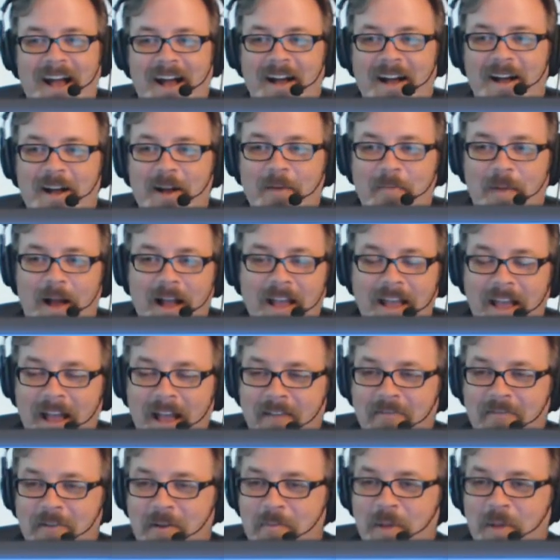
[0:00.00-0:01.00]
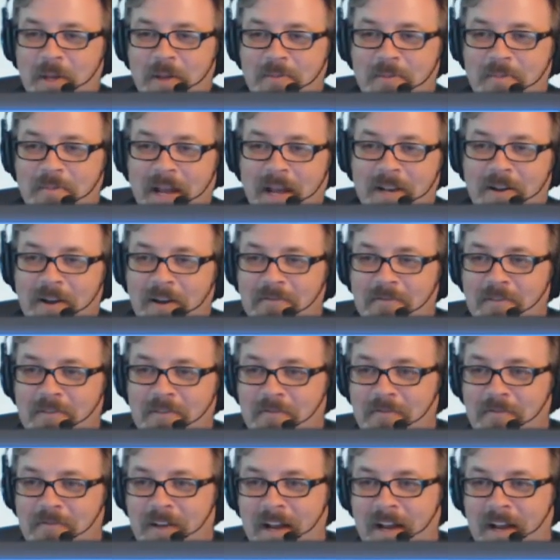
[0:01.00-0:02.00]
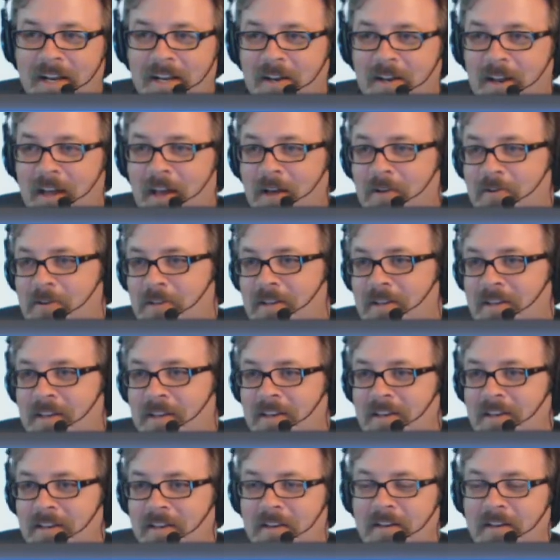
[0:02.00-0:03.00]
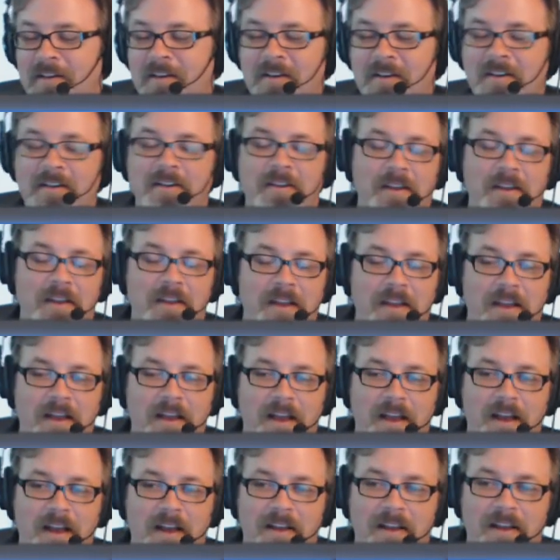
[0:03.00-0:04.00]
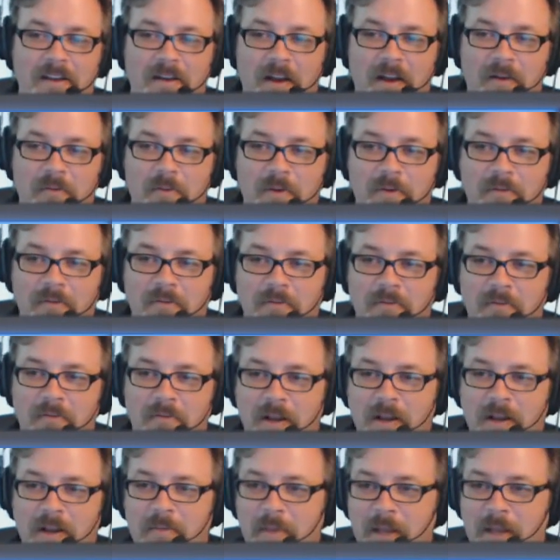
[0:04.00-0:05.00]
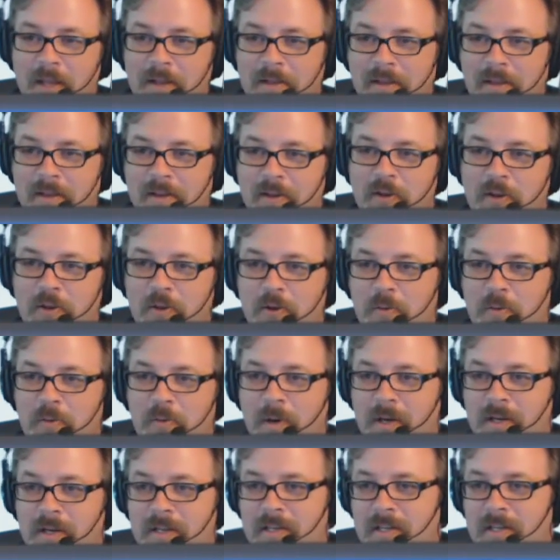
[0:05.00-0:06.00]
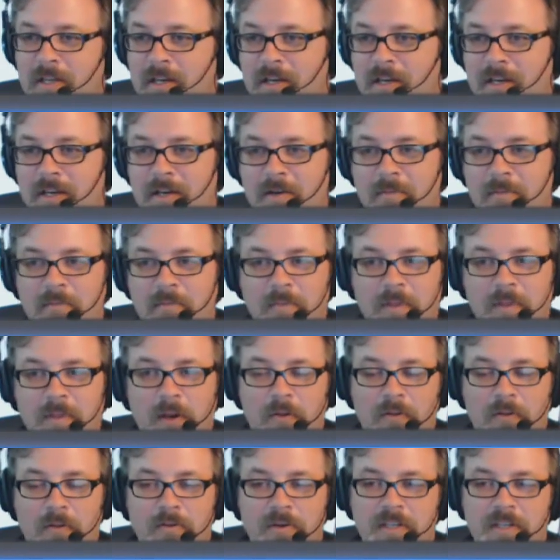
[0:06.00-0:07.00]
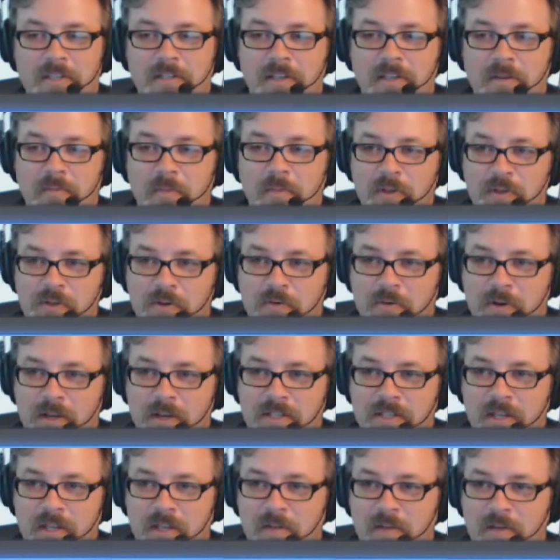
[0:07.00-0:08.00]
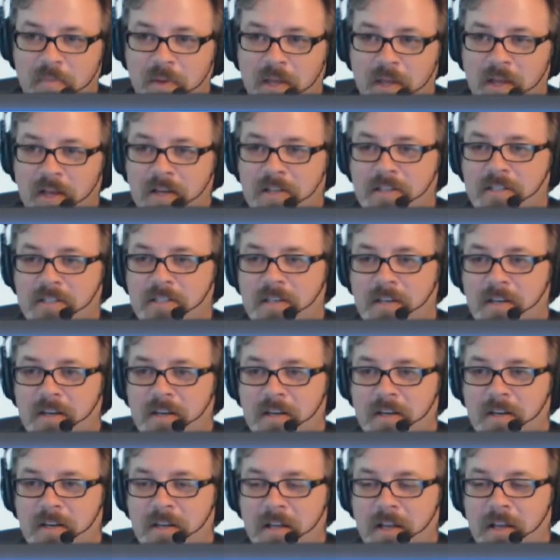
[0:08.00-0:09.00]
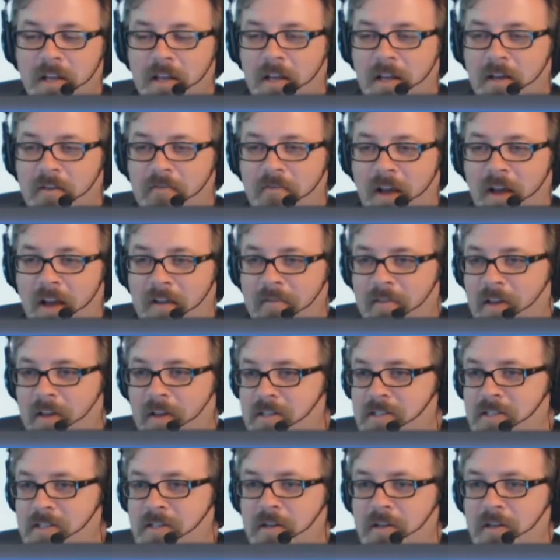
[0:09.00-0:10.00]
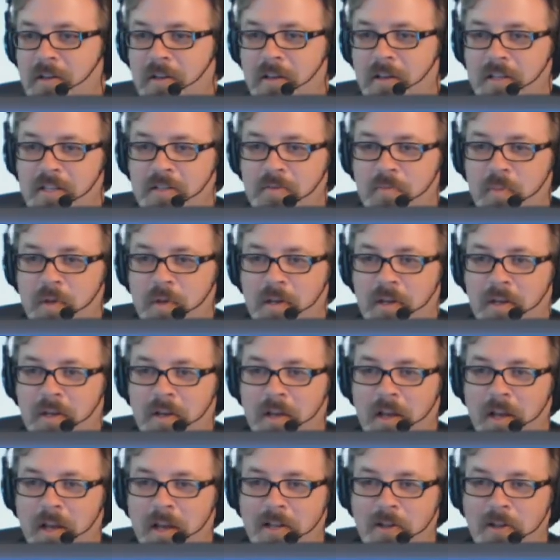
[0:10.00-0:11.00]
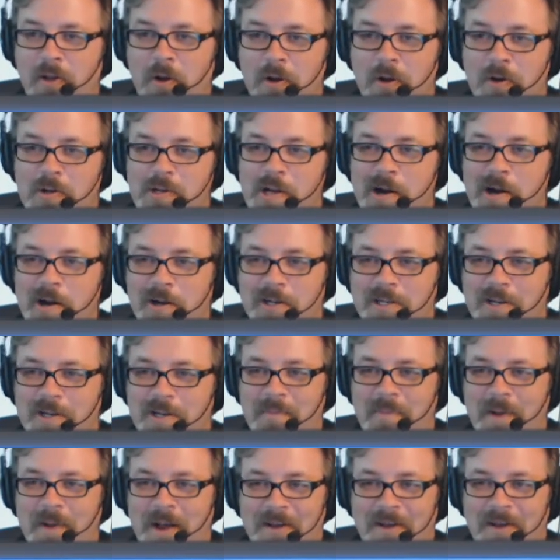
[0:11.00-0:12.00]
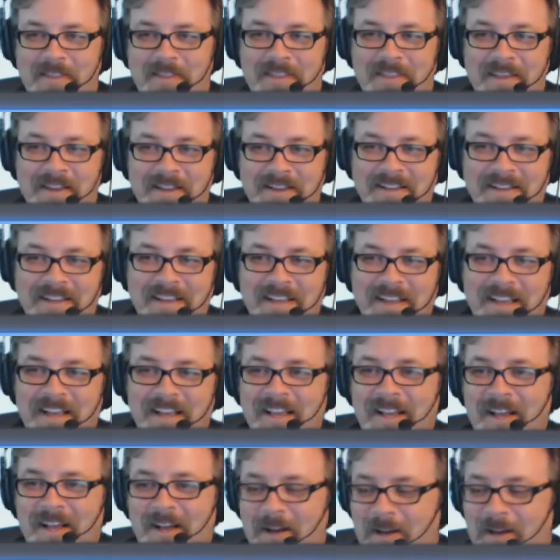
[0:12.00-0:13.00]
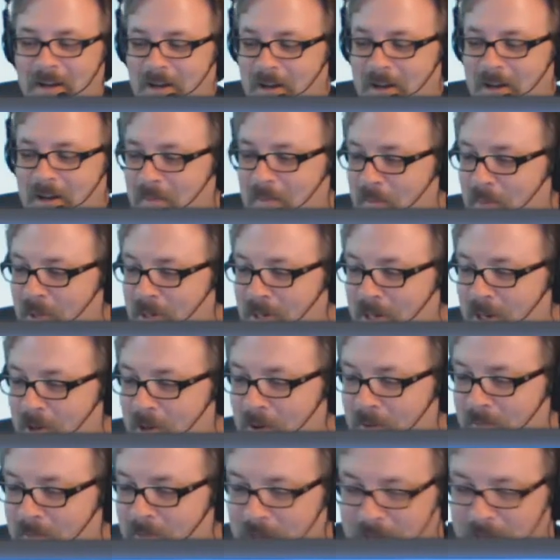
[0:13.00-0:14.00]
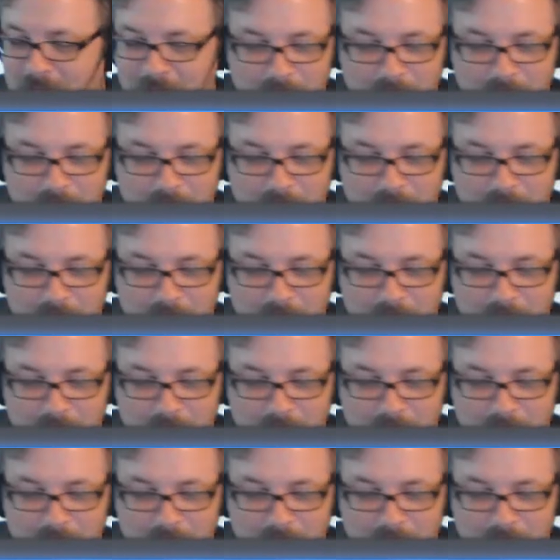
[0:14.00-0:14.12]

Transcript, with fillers: Um, I haven't peeled mine off to find out and. Uh, I, I wouldn't recommend that you do, but um, you know there isn't a music rest on the PX5S. Uh, it's been a, a, long talked about thing, um, but no, I'm not